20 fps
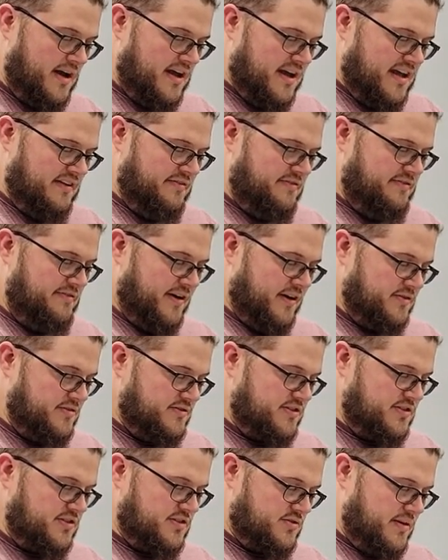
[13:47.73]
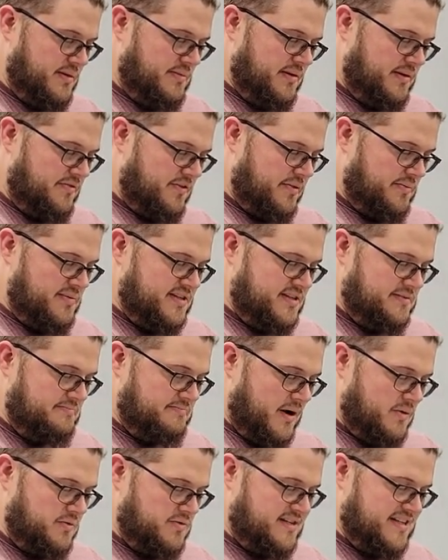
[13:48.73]
He fell screaming from his
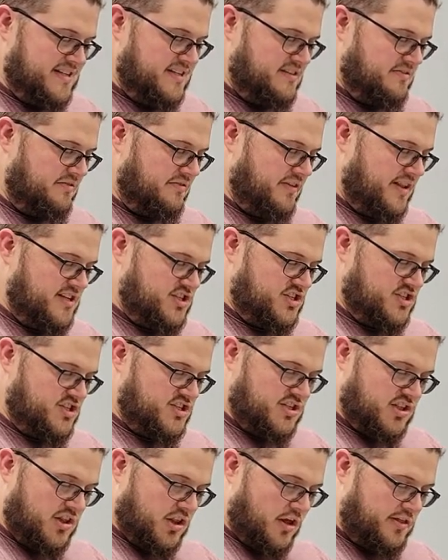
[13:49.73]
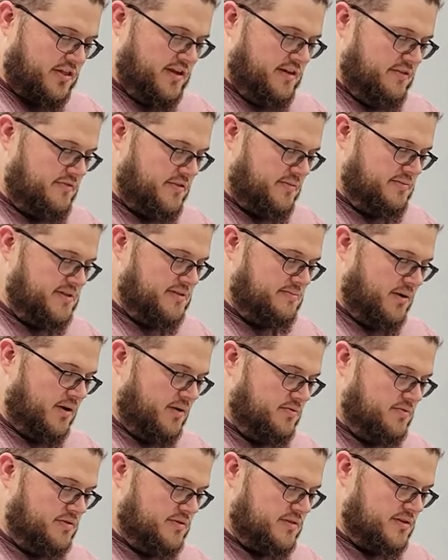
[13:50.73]
mount, his flesh sloughing from his
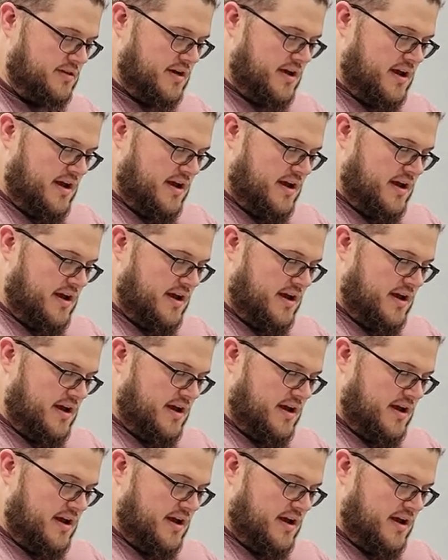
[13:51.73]
bones.